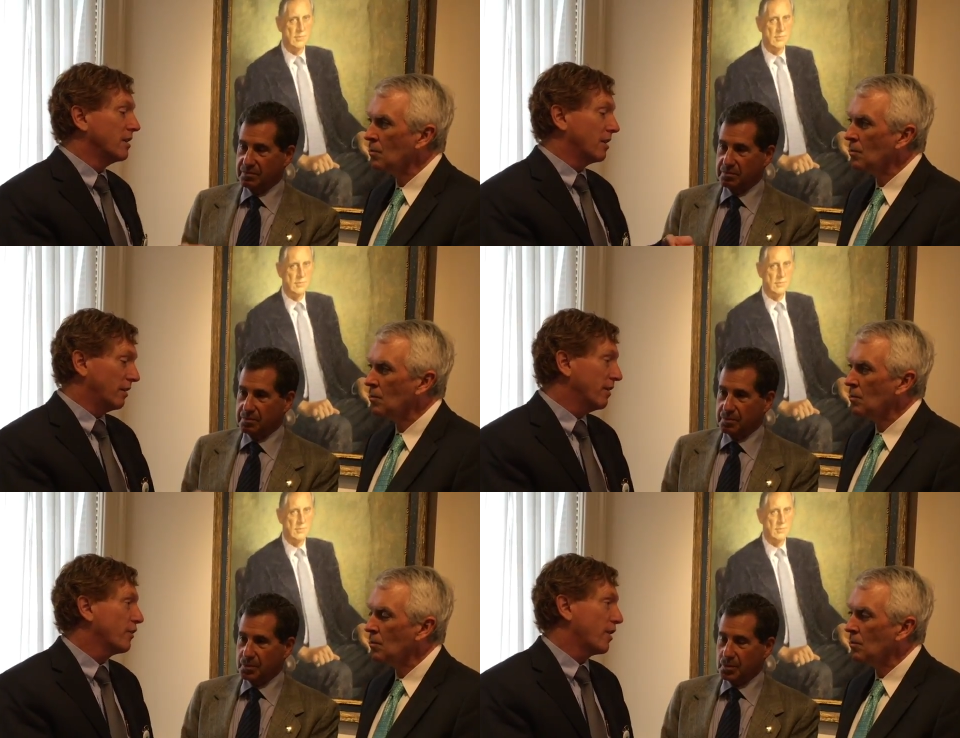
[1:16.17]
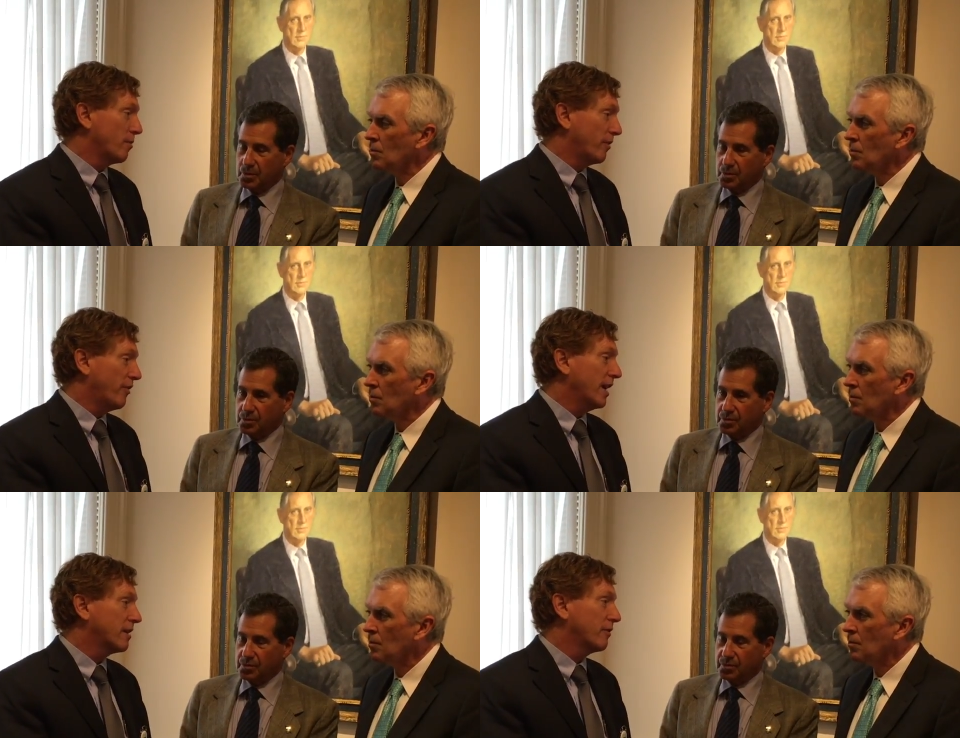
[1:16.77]
Speaker 1: deliver them
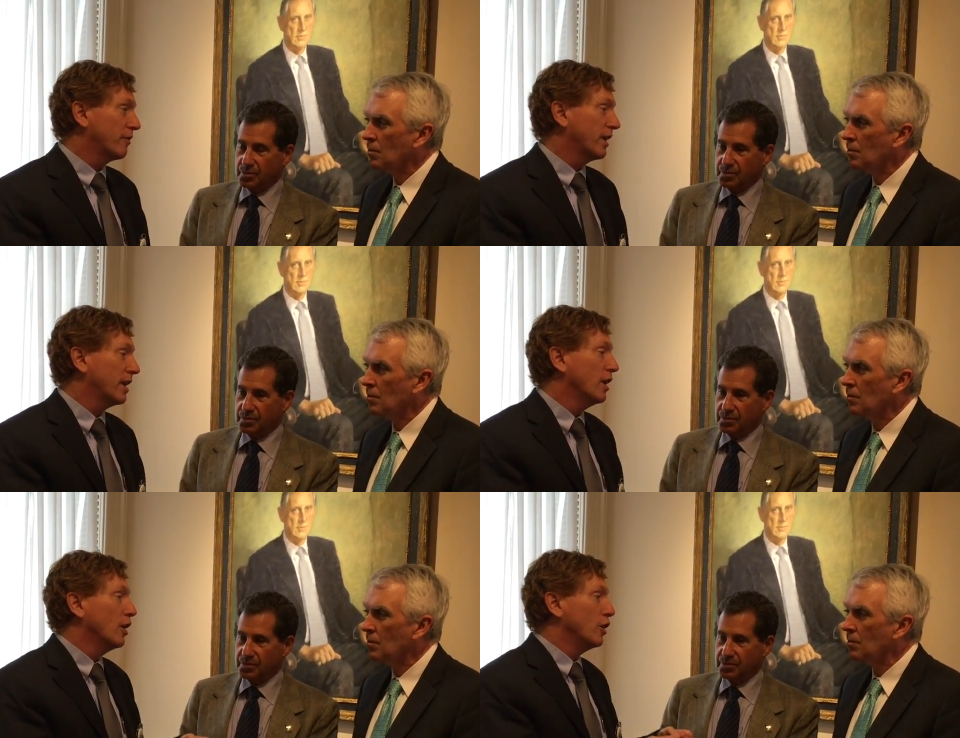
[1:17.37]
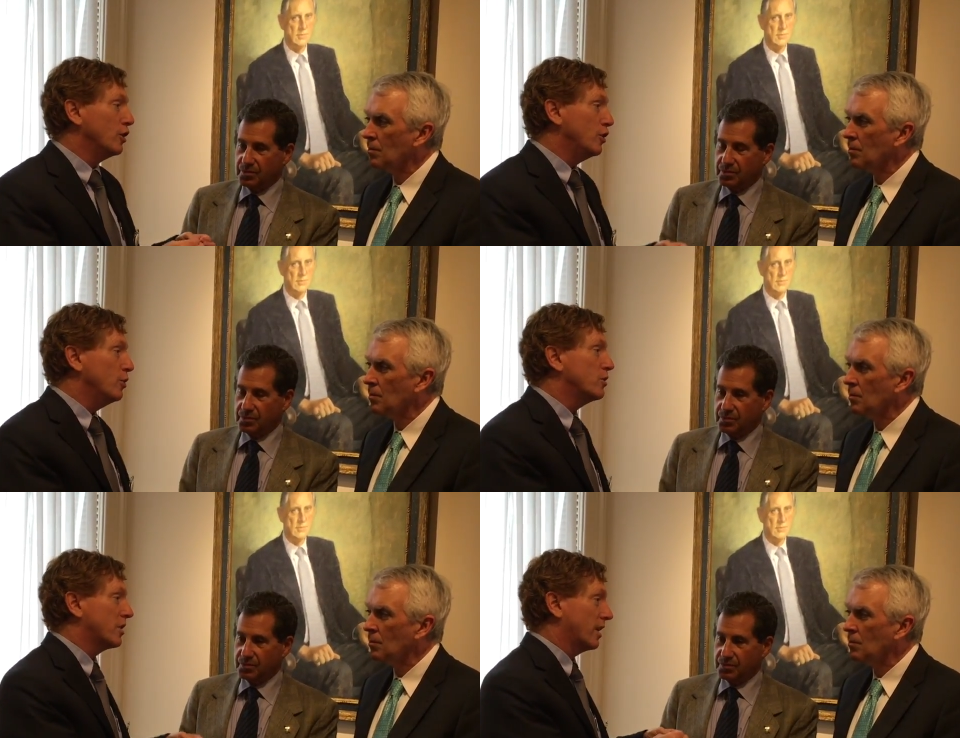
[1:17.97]
effectively
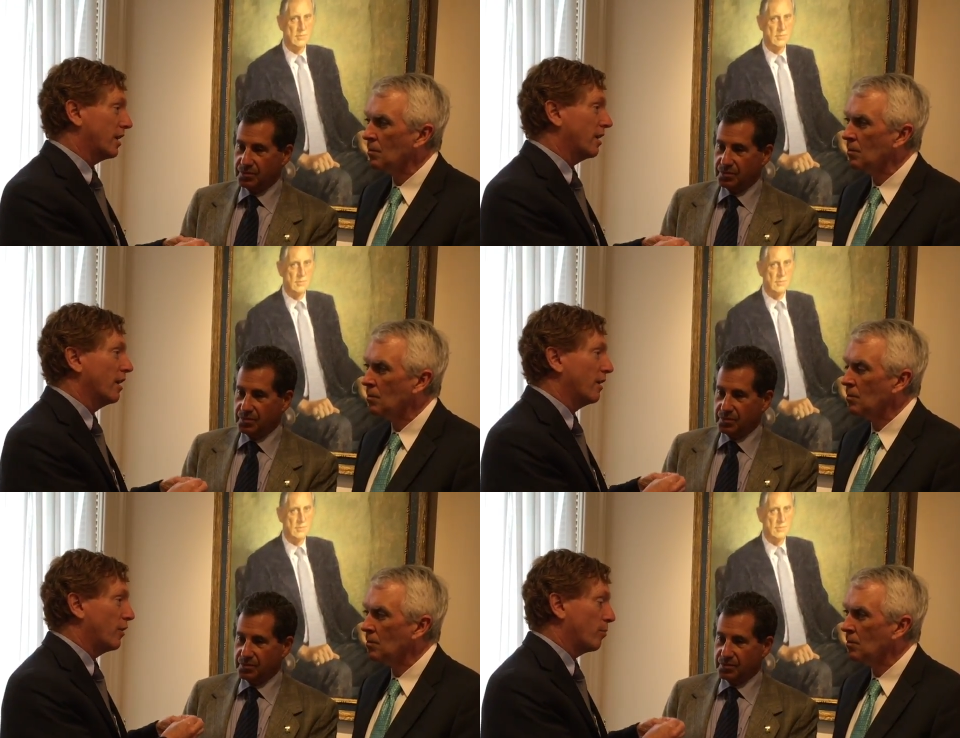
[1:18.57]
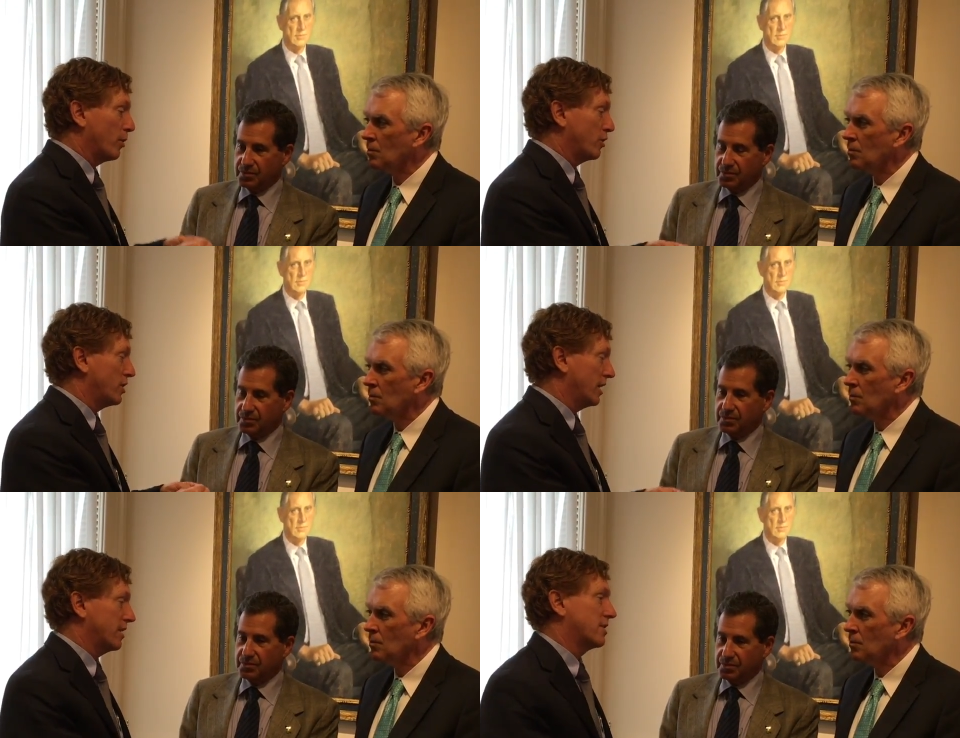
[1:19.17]
using the
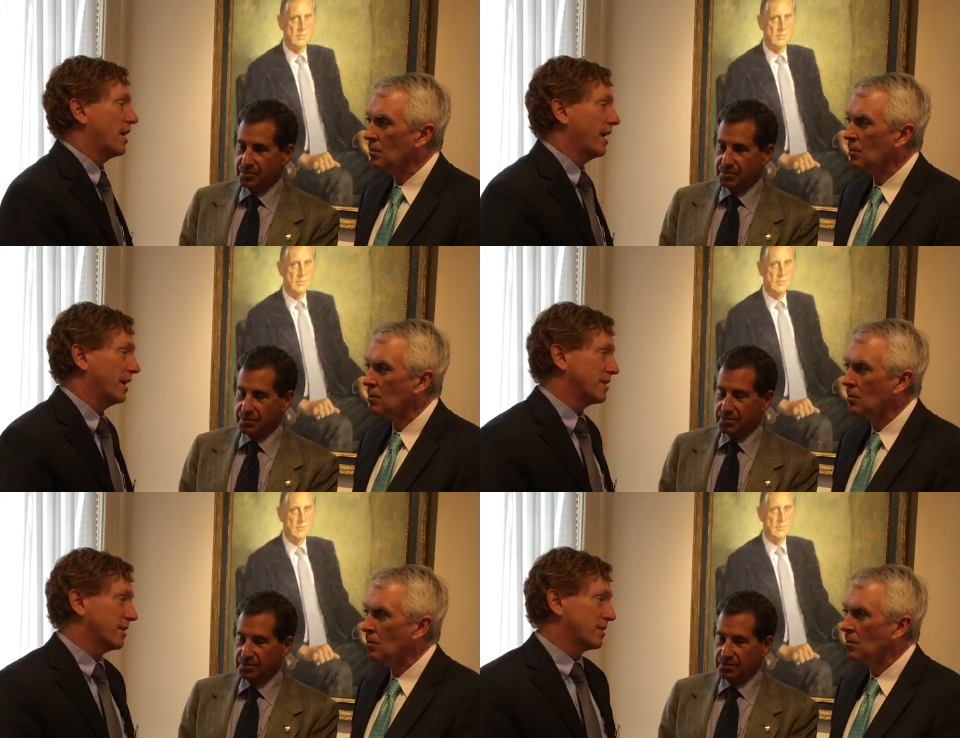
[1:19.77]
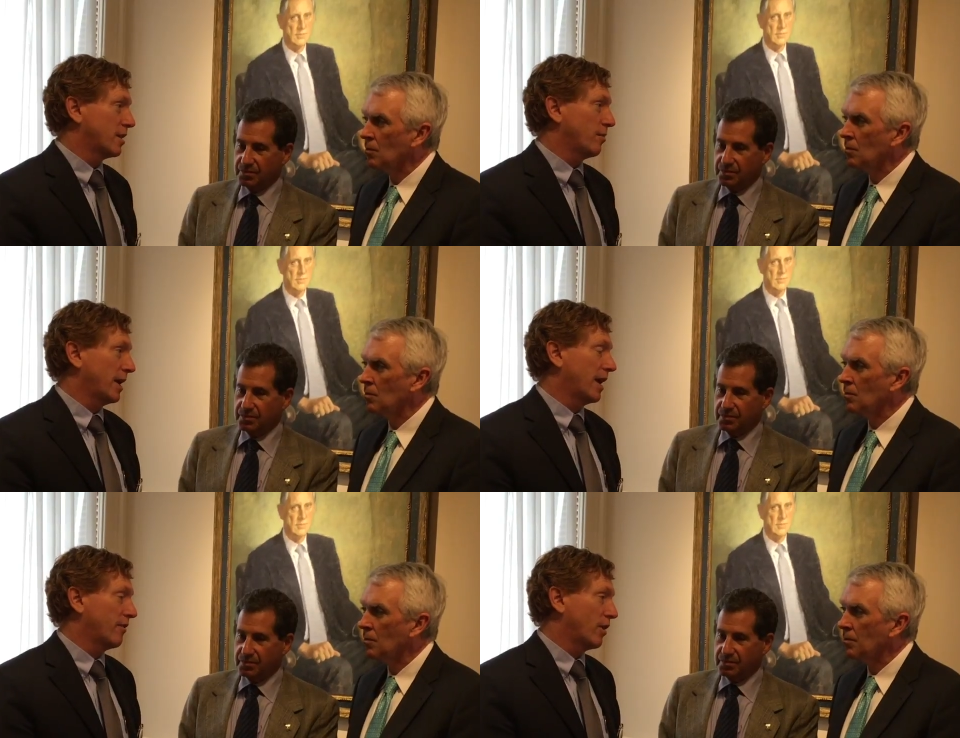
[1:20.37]
burgeoning science
Speaker 2: that's
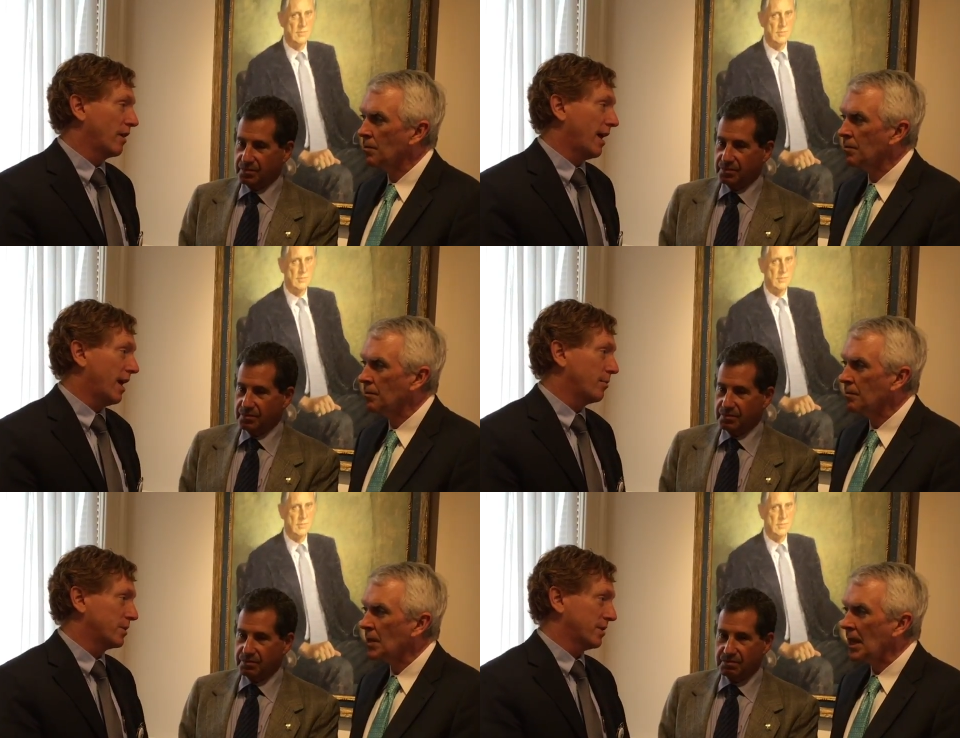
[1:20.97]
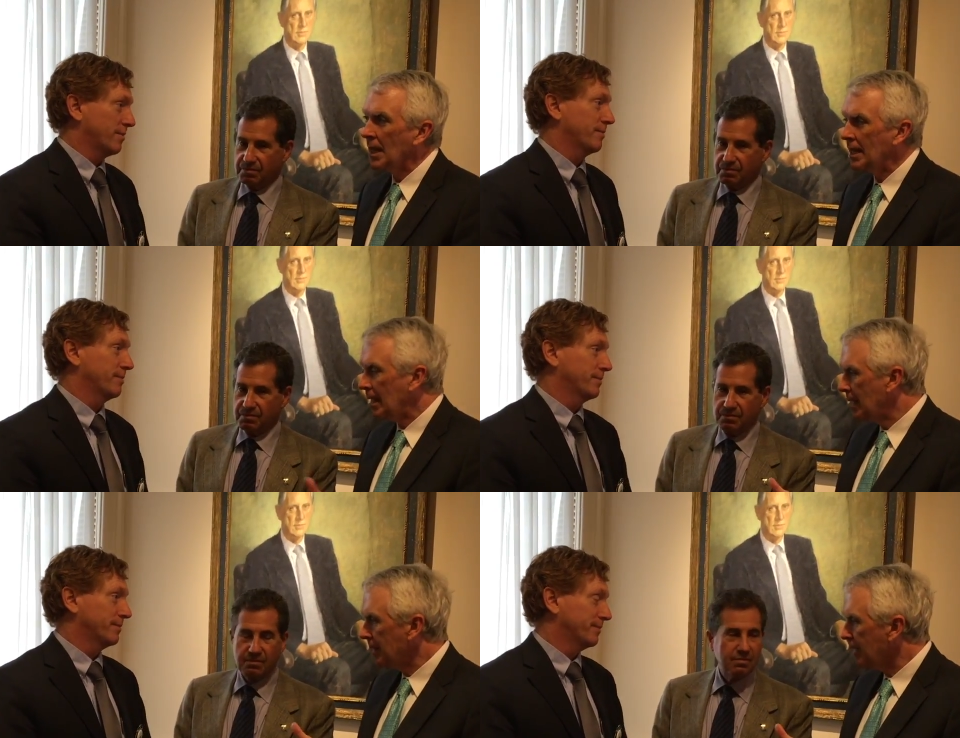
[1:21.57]
coming out of our labs.
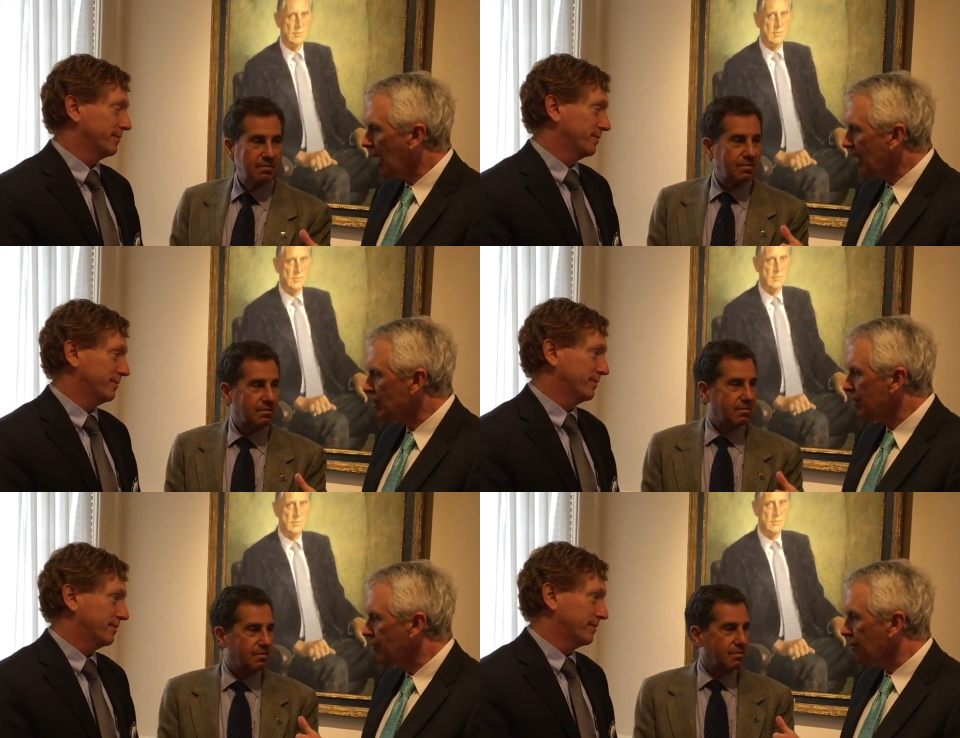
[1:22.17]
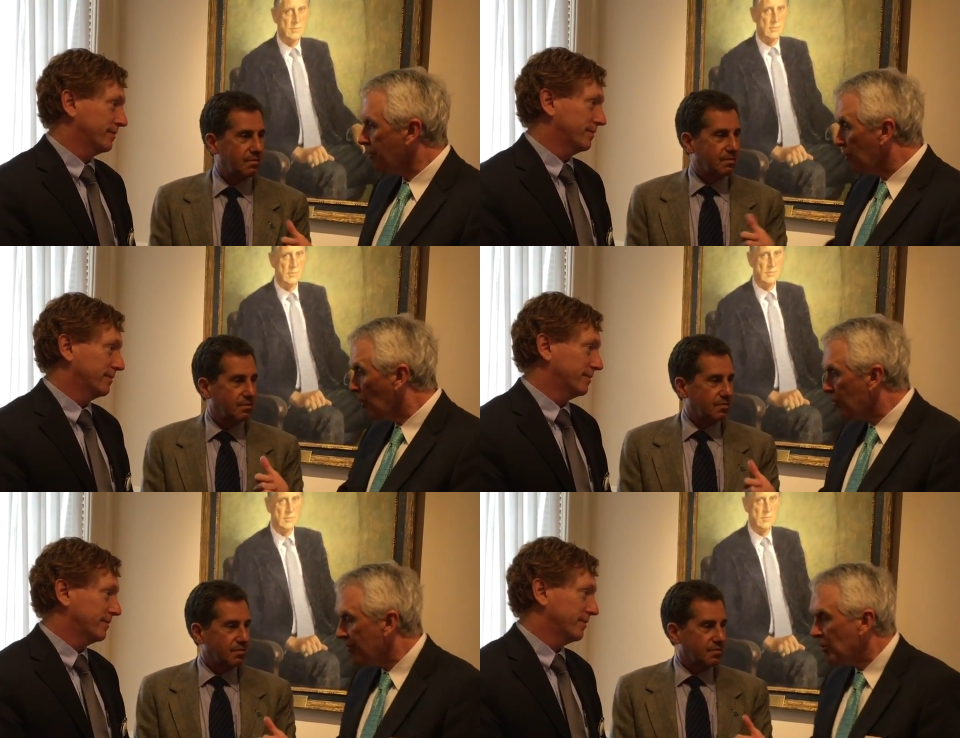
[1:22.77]
And I think actually for
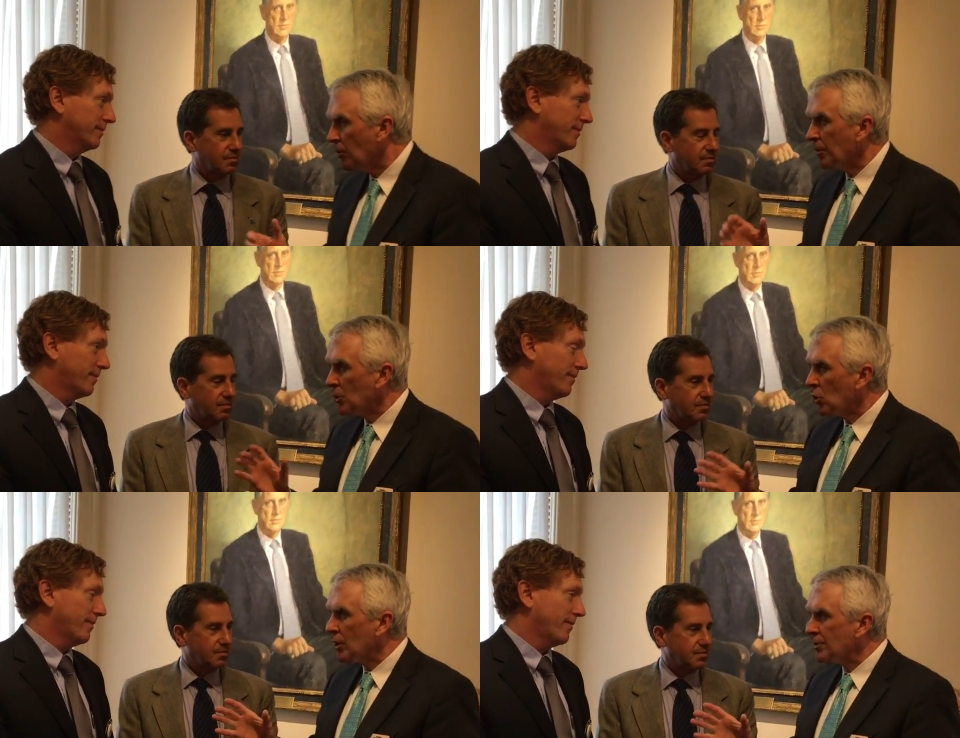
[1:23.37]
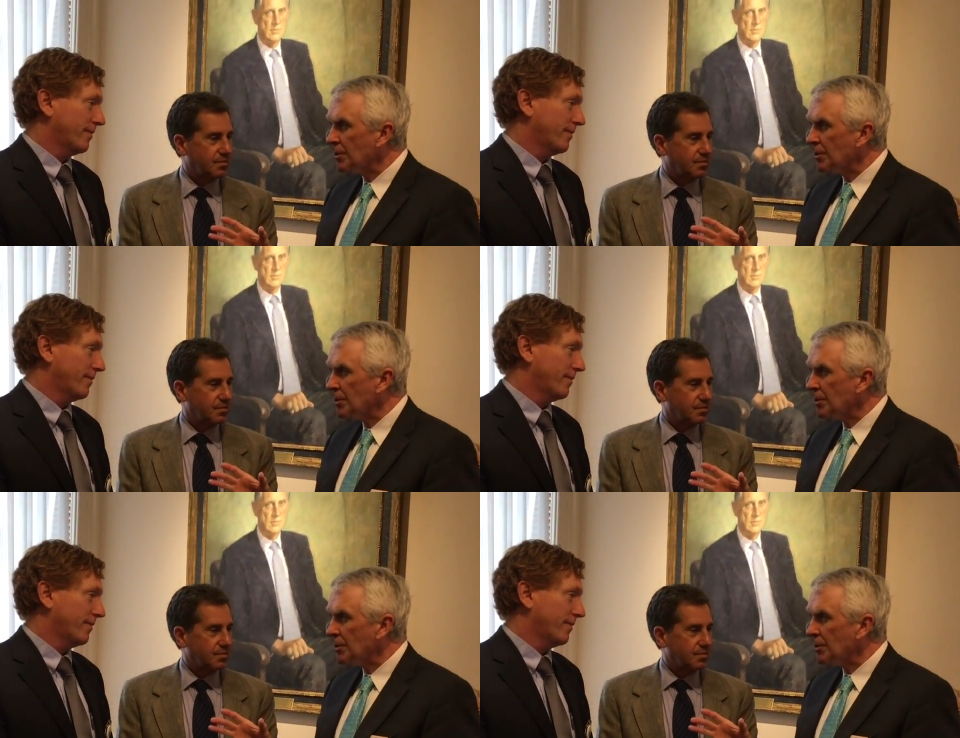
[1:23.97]
both of you, when we look at